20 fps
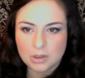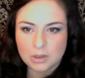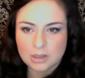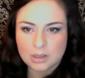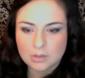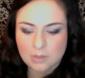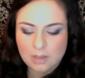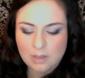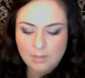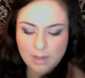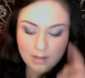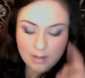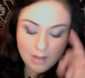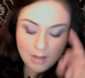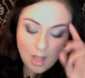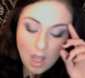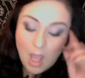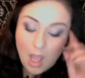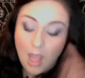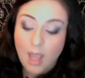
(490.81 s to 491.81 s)
That's what I meant.
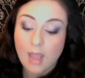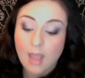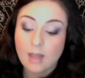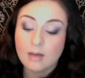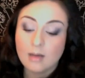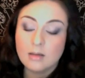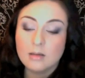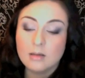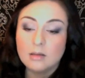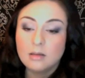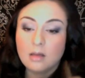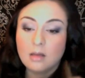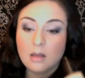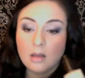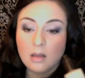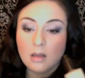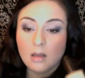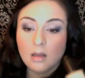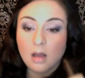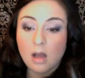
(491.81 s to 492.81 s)
And
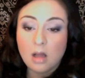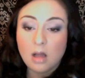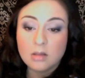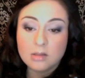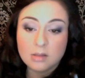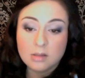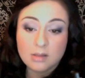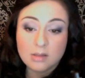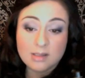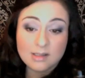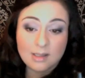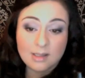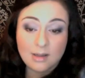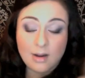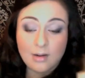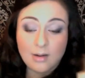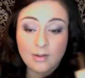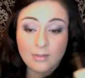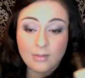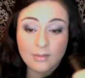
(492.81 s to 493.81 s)
also the Estee
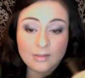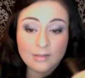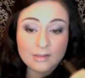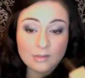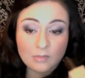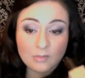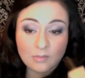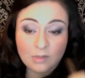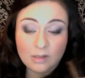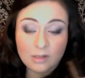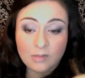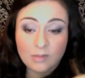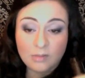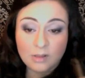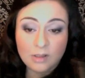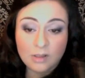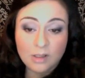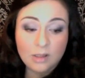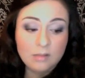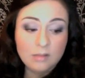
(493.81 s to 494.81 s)
Lauder, this
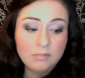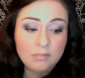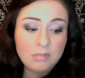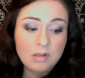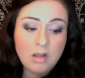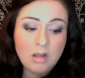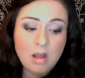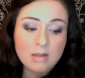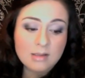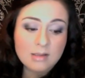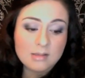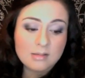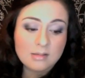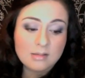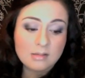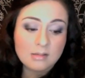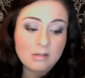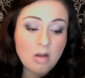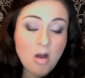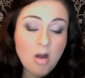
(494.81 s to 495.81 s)
really lasts a
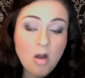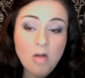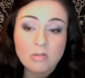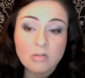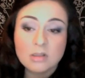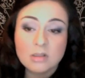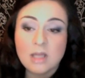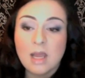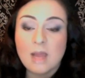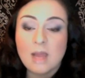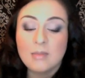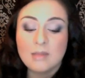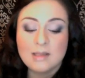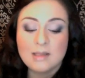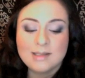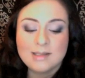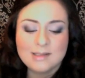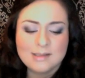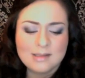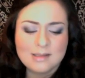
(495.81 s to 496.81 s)
long time,
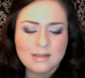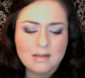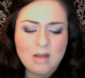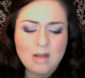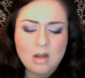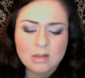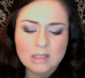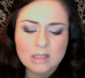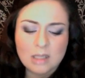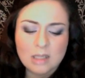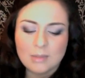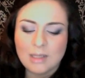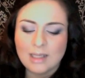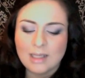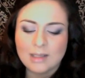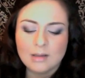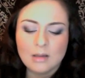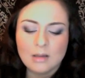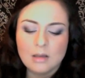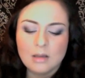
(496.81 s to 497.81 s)

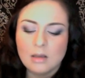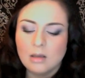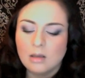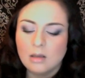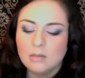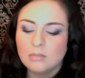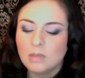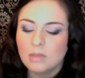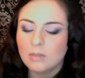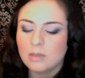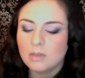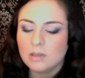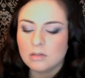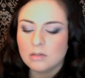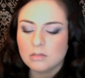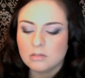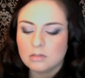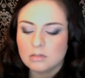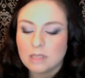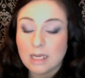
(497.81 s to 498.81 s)
like maybe
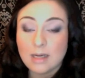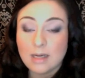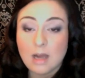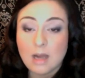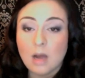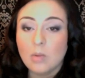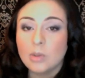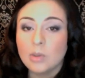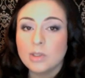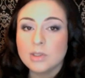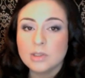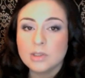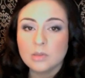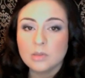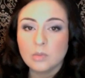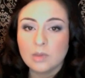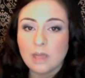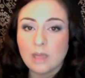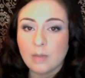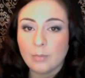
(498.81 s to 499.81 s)
10 hours
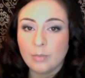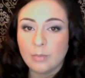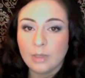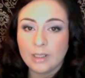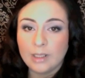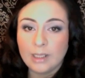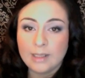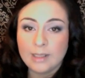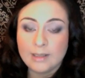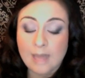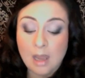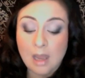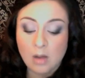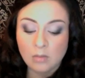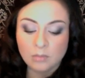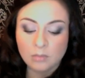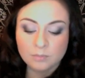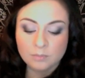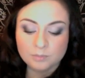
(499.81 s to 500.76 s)
without breaking down.